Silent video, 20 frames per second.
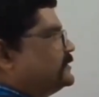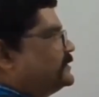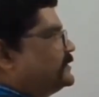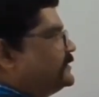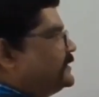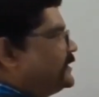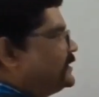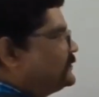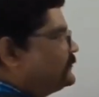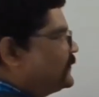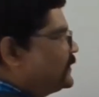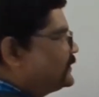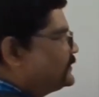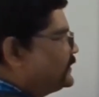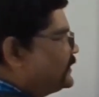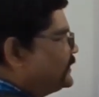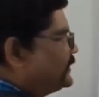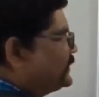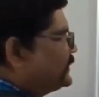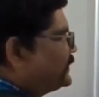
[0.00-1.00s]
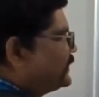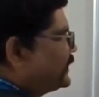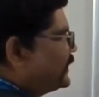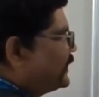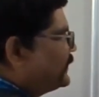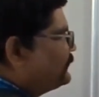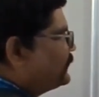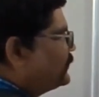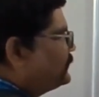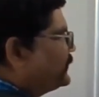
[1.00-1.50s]
This function
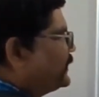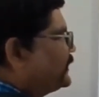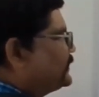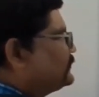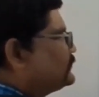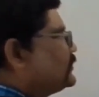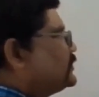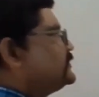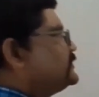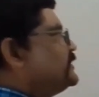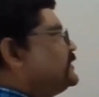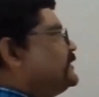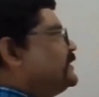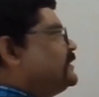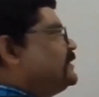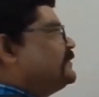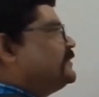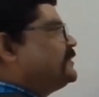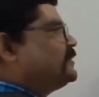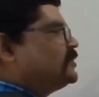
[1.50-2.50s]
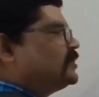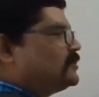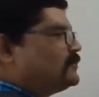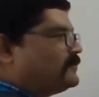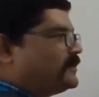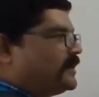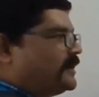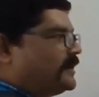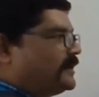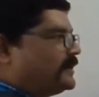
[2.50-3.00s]
f of x was the derivative
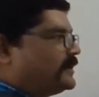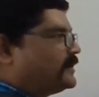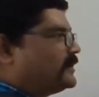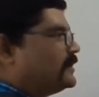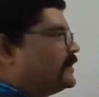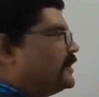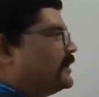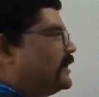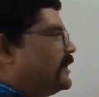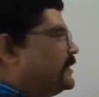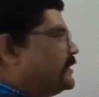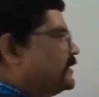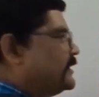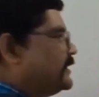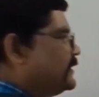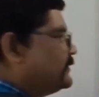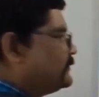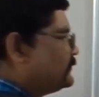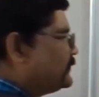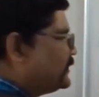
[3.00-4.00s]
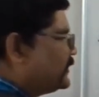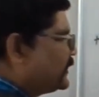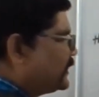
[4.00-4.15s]
of y, and if we